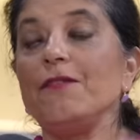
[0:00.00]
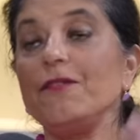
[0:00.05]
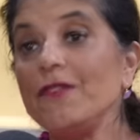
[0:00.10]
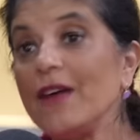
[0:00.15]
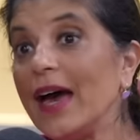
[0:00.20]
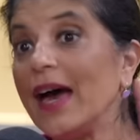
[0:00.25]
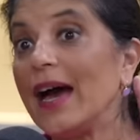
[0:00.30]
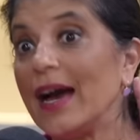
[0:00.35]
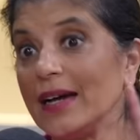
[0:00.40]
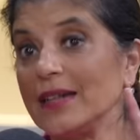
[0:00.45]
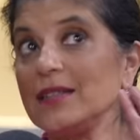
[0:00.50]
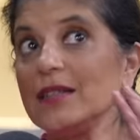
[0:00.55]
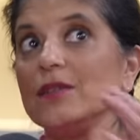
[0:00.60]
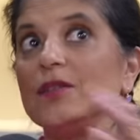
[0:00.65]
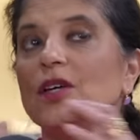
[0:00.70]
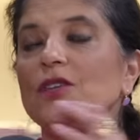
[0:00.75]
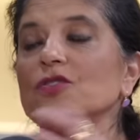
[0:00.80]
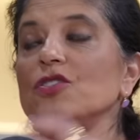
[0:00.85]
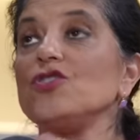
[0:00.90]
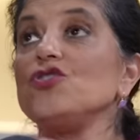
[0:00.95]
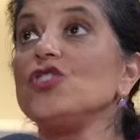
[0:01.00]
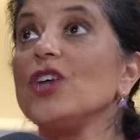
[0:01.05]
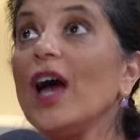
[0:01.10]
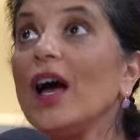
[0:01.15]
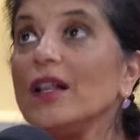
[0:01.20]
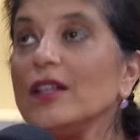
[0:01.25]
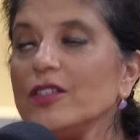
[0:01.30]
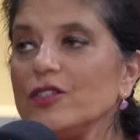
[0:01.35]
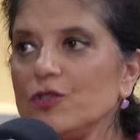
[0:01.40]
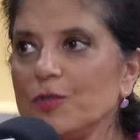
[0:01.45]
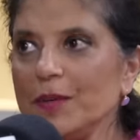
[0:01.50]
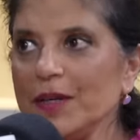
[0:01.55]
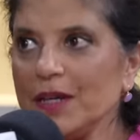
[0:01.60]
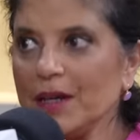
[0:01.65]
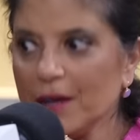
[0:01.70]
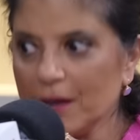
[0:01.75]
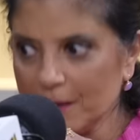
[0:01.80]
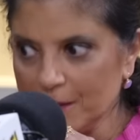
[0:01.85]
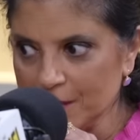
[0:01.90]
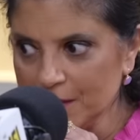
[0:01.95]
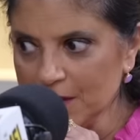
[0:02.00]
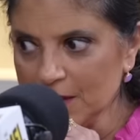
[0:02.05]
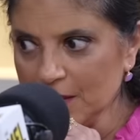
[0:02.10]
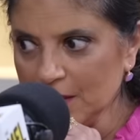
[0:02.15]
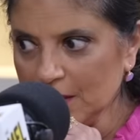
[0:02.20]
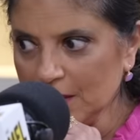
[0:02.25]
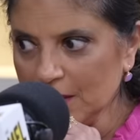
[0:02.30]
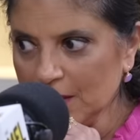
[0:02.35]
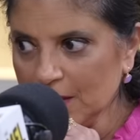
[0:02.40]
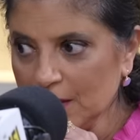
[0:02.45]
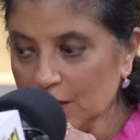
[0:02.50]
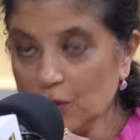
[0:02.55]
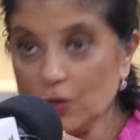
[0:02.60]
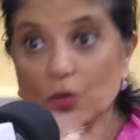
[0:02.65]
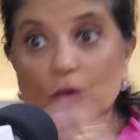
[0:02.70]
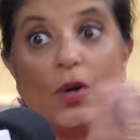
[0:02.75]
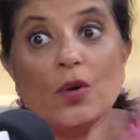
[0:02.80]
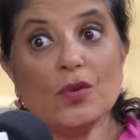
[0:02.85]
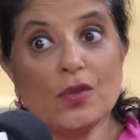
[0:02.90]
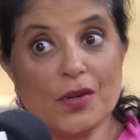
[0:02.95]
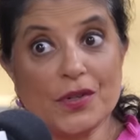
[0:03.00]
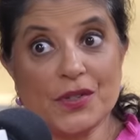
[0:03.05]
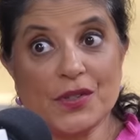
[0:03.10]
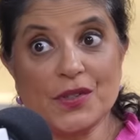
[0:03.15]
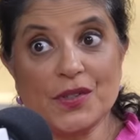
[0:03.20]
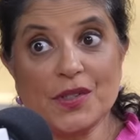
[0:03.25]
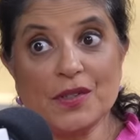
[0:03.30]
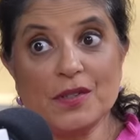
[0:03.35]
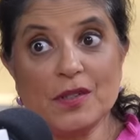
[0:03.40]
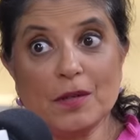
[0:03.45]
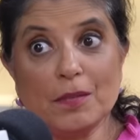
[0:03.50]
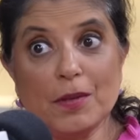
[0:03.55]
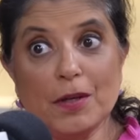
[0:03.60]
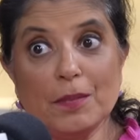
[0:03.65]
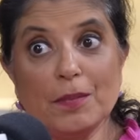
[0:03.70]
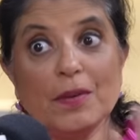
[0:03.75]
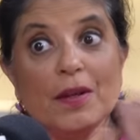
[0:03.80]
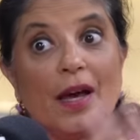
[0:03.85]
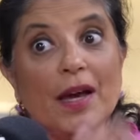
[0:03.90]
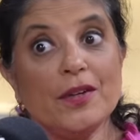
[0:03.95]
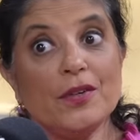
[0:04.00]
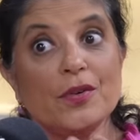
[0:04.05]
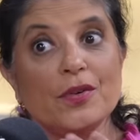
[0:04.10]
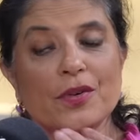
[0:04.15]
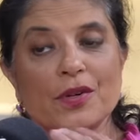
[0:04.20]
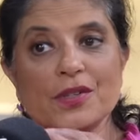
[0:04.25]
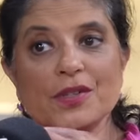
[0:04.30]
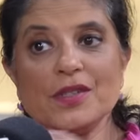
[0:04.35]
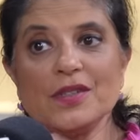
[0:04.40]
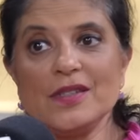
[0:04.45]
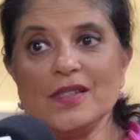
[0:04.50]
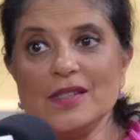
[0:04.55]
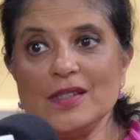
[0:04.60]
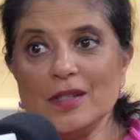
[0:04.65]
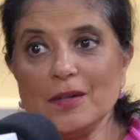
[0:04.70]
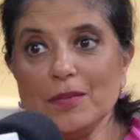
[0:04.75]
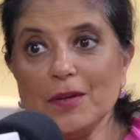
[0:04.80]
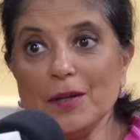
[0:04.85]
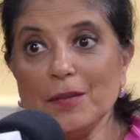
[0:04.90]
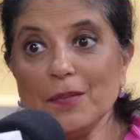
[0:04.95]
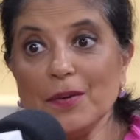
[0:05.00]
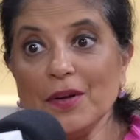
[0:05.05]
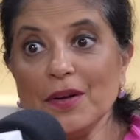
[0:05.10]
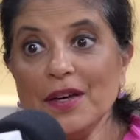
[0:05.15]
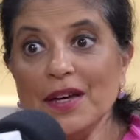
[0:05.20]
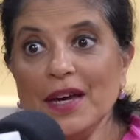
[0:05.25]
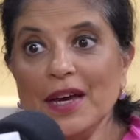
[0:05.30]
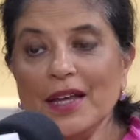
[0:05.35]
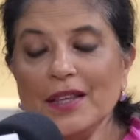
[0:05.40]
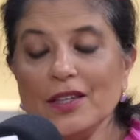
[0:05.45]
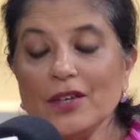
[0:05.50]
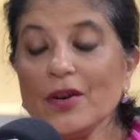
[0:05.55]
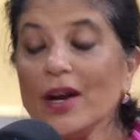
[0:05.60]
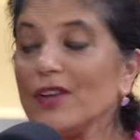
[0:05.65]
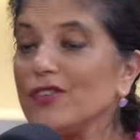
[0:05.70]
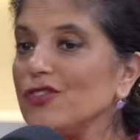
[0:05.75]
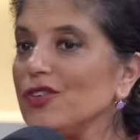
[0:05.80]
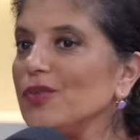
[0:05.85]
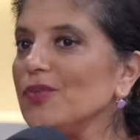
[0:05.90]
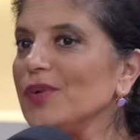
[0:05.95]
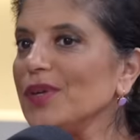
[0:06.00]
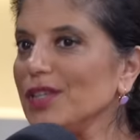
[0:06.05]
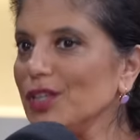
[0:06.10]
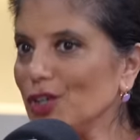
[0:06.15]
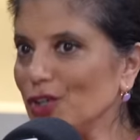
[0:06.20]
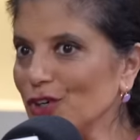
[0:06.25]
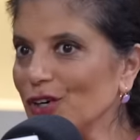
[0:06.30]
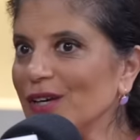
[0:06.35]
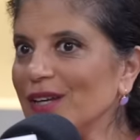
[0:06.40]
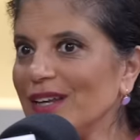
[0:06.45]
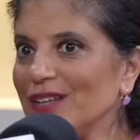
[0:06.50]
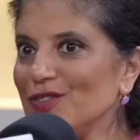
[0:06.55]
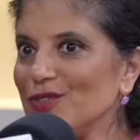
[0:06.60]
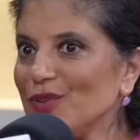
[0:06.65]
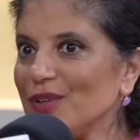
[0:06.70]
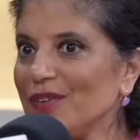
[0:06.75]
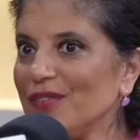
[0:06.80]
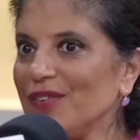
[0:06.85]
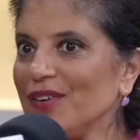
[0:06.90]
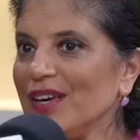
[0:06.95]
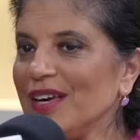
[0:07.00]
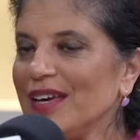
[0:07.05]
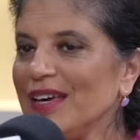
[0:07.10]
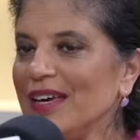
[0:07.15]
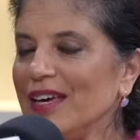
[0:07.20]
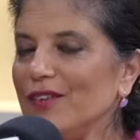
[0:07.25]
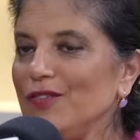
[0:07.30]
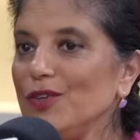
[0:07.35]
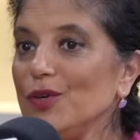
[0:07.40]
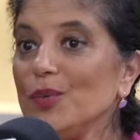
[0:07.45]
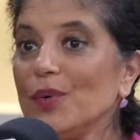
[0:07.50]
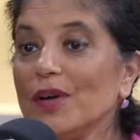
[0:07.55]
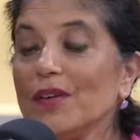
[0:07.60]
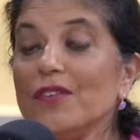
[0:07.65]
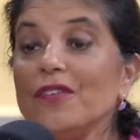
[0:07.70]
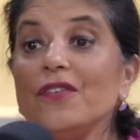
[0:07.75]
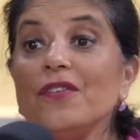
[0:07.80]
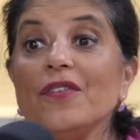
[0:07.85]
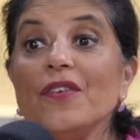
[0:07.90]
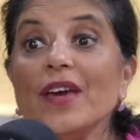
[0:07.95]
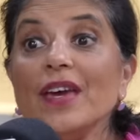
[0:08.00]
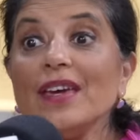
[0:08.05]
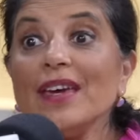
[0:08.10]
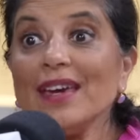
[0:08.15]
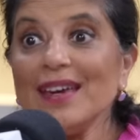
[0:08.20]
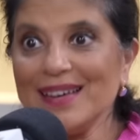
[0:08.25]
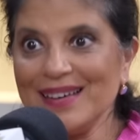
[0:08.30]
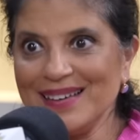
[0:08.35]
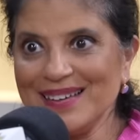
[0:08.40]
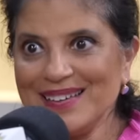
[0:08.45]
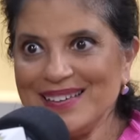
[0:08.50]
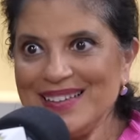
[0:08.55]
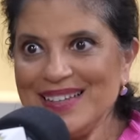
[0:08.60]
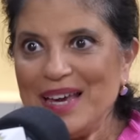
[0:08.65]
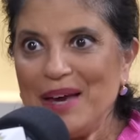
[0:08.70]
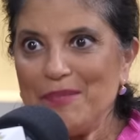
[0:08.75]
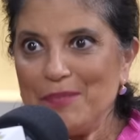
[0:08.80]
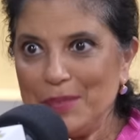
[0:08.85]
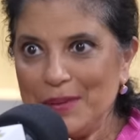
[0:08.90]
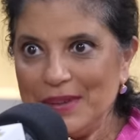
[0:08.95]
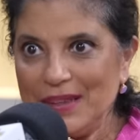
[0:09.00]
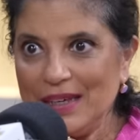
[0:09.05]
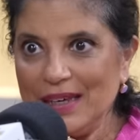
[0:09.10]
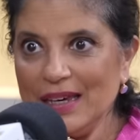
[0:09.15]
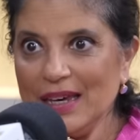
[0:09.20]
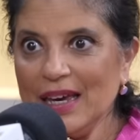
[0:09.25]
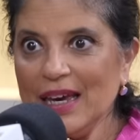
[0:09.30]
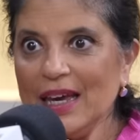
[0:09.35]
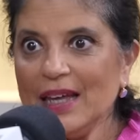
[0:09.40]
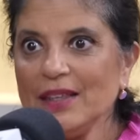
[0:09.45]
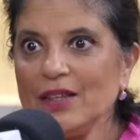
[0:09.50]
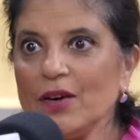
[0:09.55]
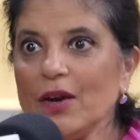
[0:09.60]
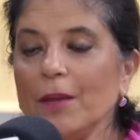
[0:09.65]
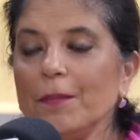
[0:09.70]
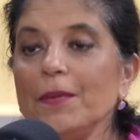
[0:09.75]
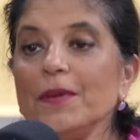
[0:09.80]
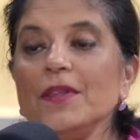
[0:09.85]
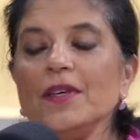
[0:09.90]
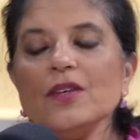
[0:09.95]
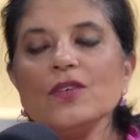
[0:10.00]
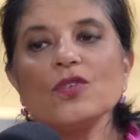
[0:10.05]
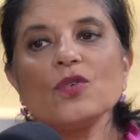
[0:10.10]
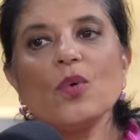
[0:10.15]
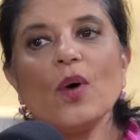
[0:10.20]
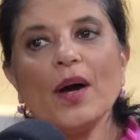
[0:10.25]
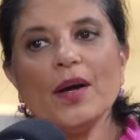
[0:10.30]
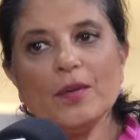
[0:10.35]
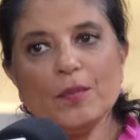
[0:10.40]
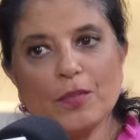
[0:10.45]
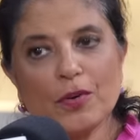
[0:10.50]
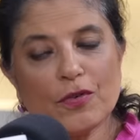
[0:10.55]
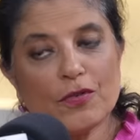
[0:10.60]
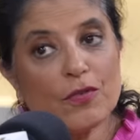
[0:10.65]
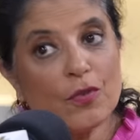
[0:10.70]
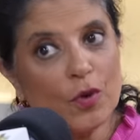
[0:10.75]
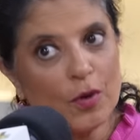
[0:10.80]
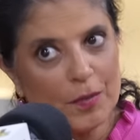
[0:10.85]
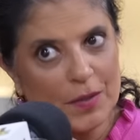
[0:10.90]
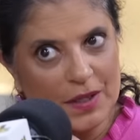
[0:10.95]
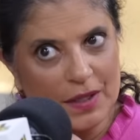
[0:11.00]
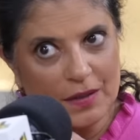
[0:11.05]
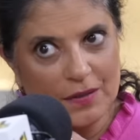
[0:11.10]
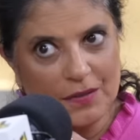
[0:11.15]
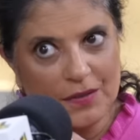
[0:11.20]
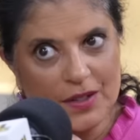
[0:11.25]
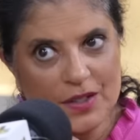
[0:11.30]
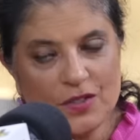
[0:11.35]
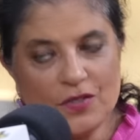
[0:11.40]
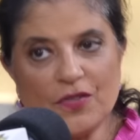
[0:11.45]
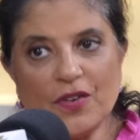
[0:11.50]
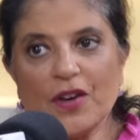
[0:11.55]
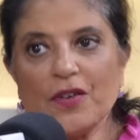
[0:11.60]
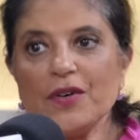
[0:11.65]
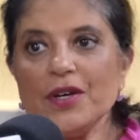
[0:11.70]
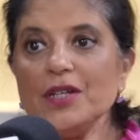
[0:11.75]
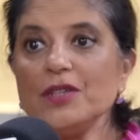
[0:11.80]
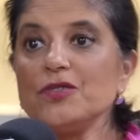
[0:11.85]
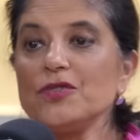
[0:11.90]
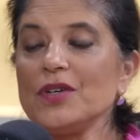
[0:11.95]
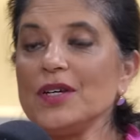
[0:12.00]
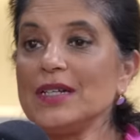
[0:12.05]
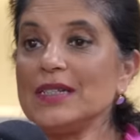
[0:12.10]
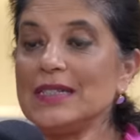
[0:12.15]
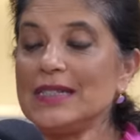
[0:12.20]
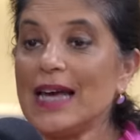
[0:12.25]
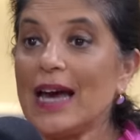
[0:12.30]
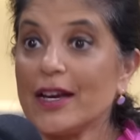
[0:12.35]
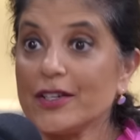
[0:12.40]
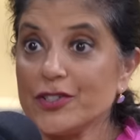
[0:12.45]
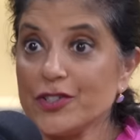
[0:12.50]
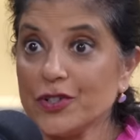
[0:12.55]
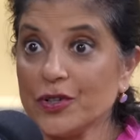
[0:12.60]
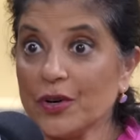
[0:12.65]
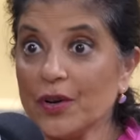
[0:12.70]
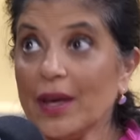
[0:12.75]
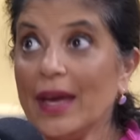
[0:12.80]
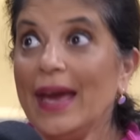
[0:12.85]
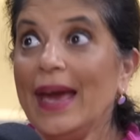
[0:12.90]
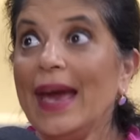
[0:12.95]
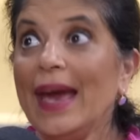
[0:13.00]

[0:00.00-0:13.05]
fact, the challenge becomes, you know narcissistic people, I know narcissistic people, they're actually really good at sort of, if you will, faking the empathy. Their empathy is quite performative. It's very transactional.